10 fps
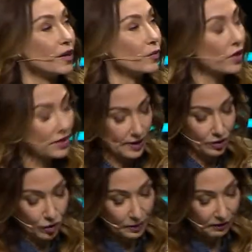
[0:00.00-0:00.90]
and World
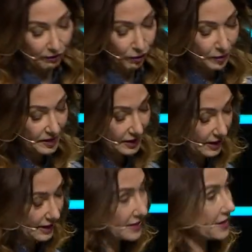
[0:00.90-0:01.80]
Economic Forum
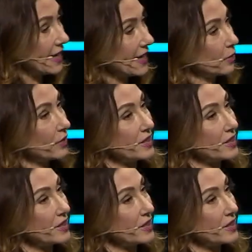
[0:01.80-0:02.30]
studies say it will